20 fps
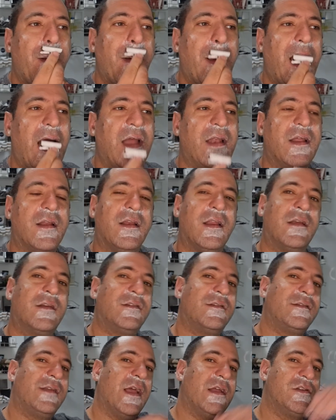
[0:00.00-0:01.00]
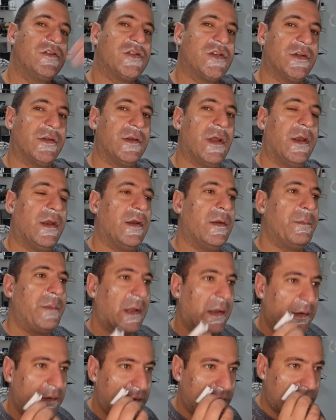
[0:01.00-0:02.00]
and an extension and an
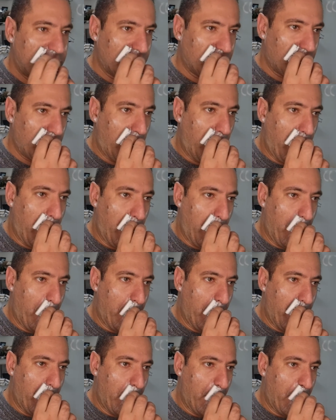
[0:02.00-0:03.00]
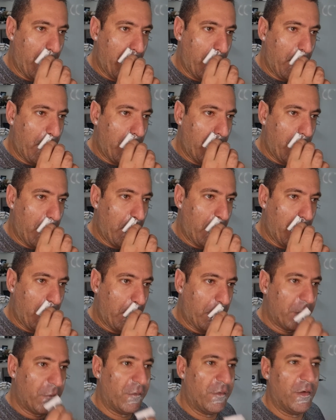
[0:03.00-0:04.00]
ability to
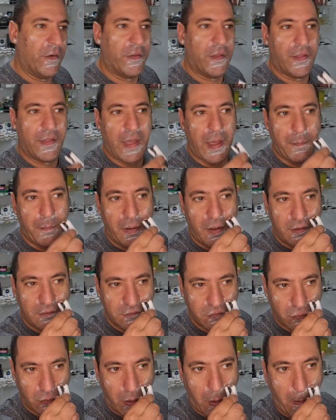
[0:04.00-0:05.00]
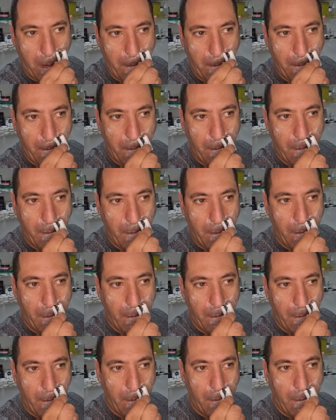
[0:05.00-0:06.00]
further that mastery,
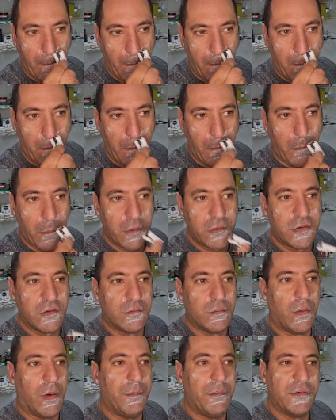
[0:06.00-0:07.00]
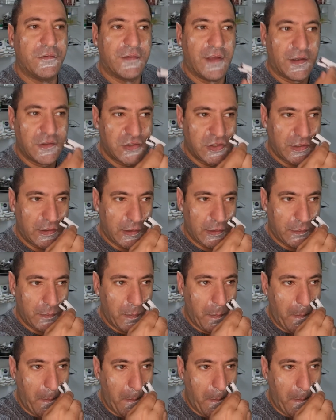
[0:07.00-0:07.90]
which is what Musashi did.